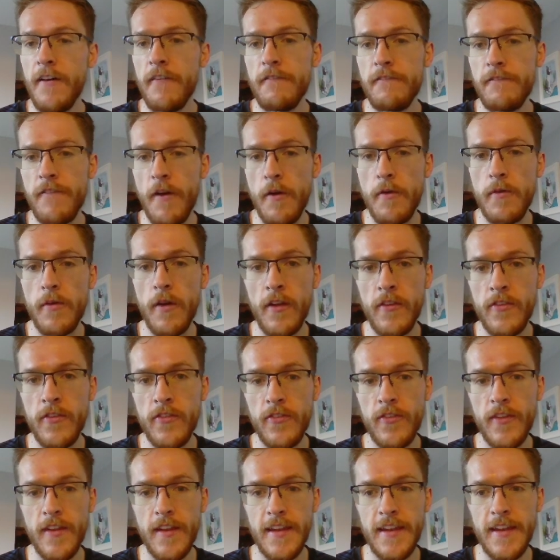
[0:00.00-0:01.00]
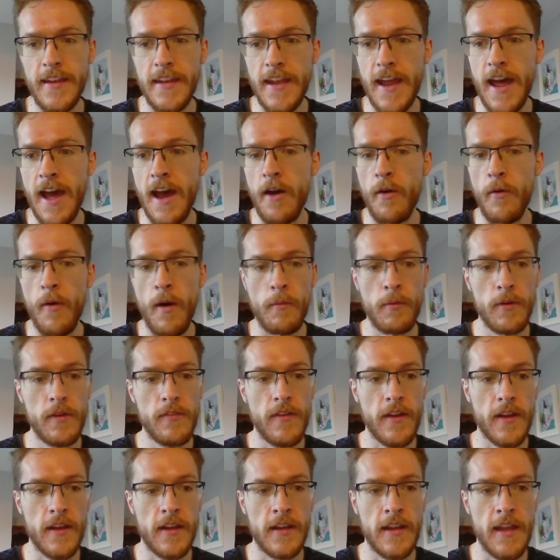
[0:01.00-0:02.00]
focus now. I wonder if
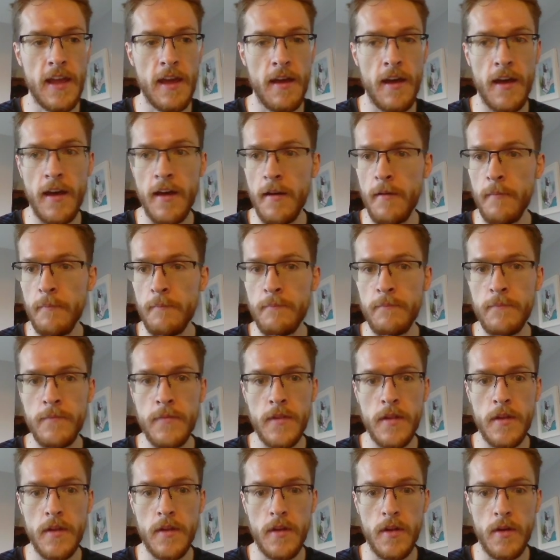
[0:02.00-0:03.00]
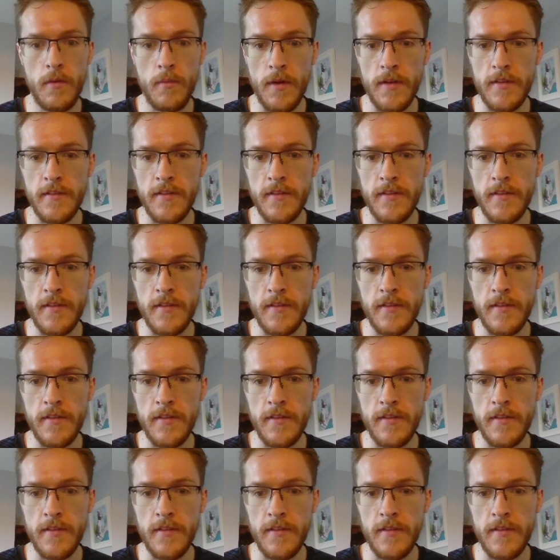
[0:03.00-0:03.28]
I can get um where's